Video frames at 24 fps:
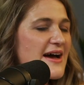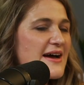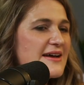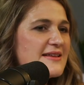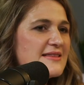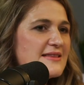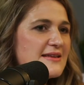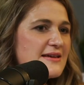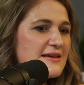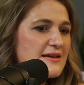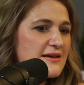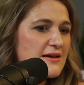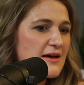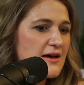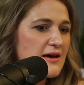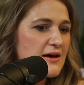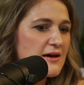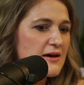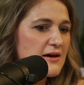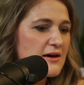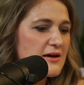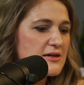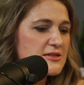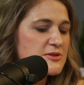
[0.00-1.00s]
I think
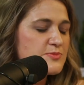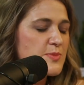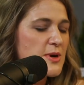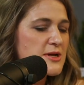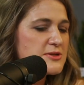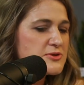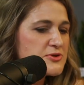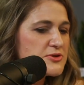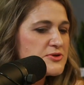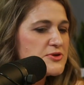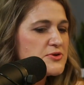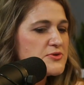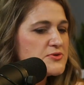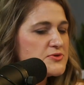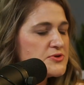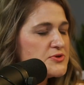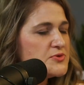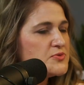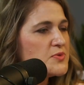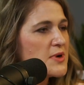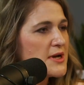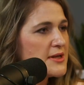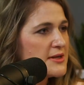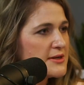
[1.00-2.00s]
a sponsor knows
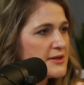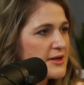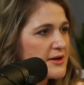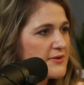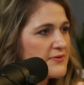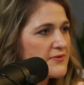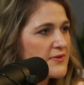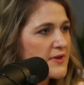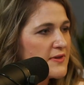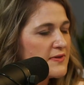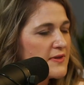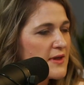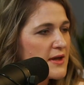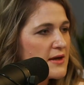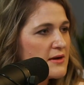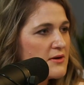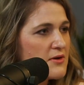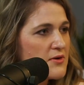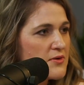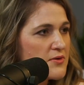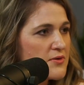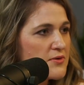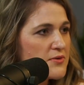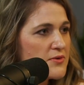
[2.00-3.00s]
you well enough that they
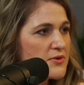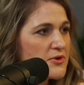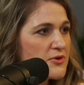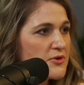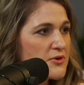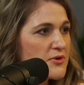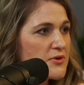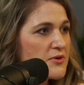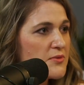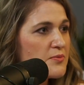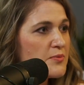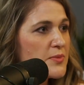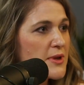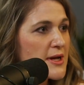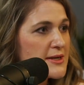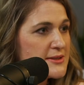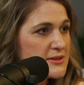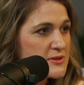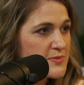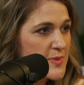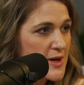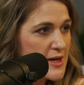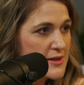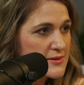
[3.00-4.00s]
know your blind
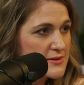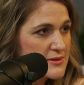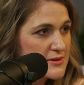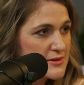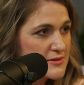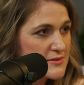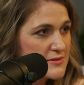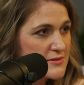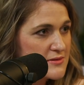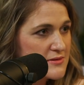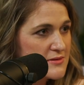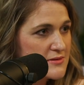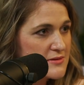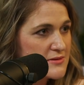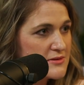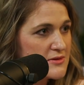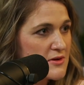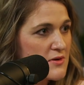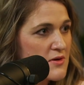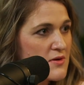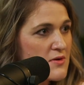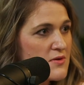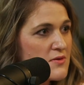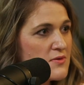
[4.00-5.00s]
spots.
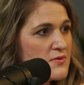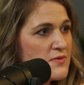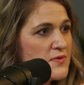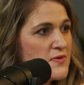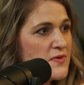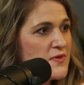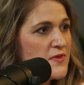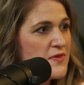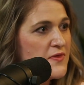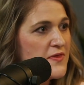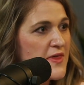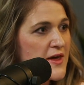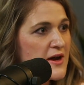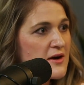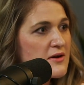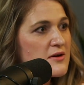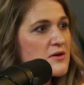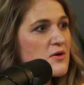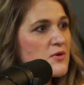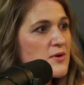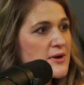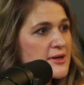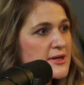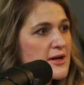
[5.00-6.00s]
So they're
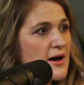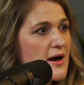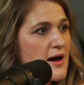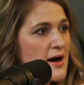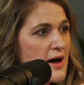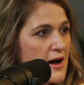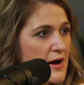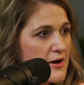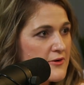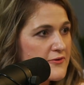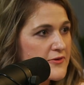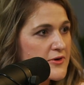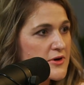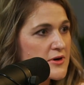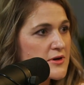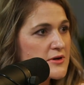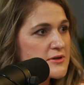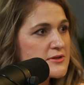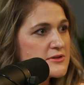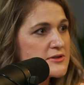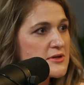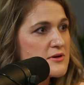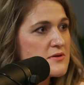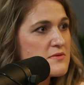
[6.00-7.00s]
going to offer
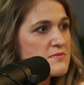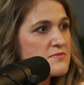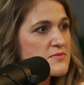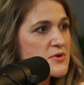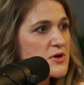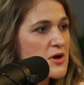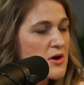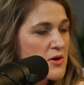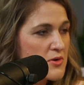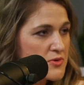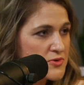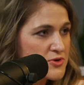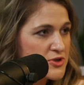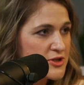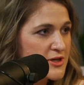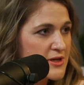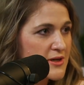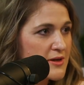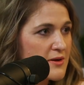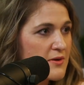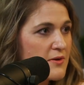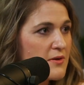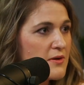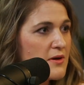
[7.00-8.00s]
some
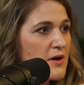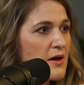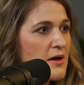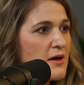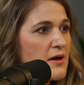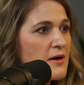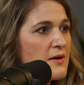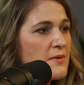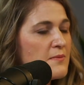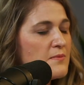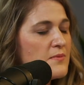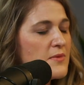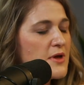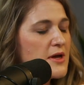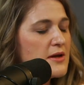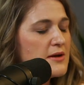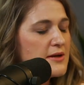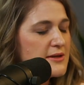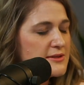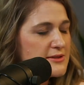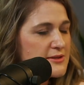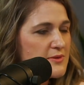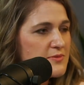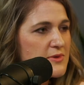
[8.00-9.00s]
coaching. And
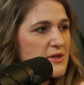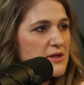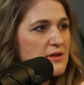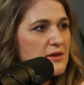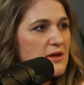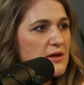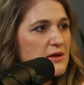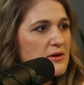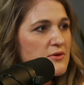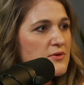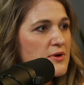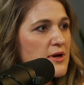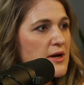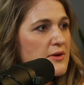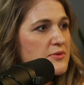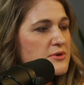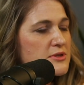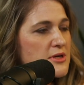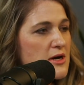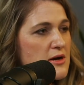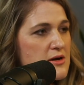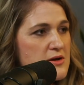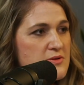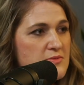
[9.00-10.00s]
it's something that you and I were
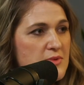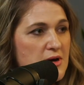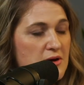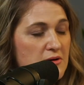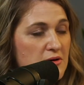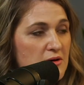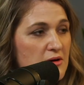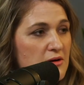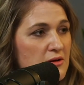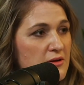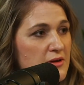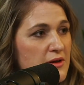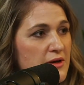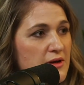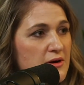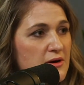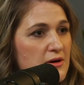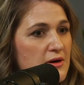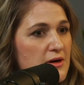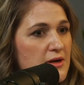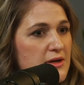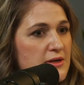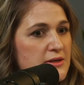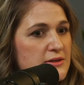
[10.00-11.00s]
talking about
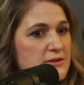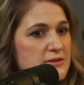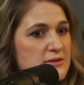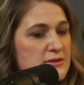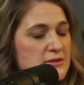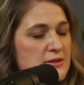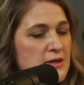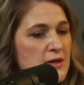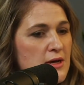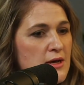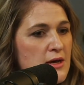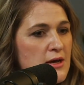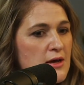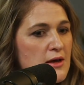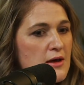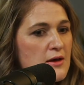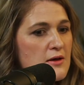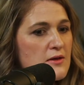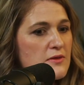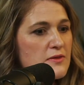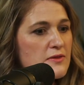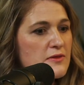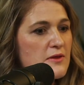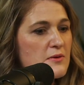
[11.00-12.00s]
earlier is
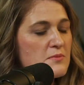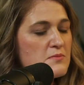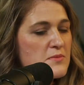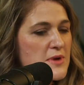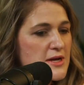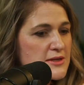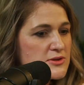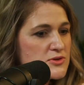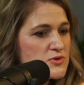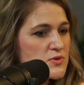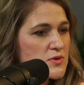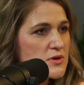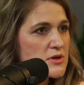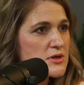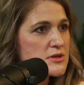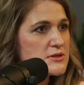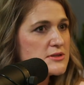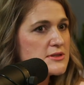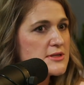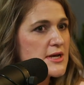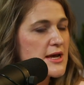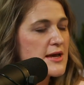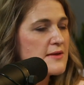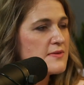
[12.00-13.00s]
the
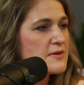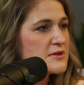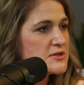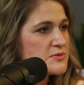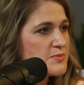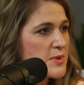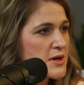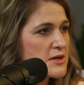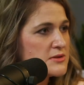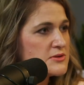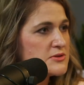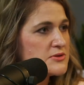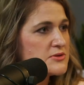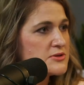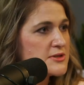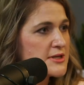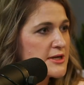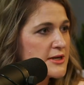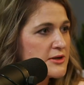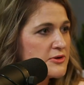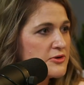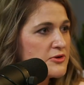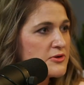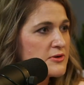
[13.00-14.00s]
mentors and the sponsors
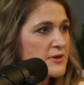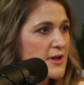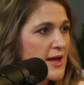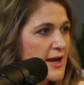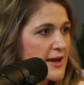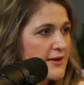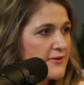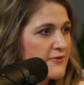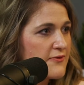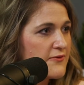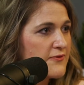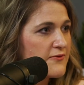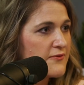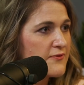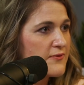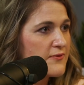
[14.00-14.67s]
in your life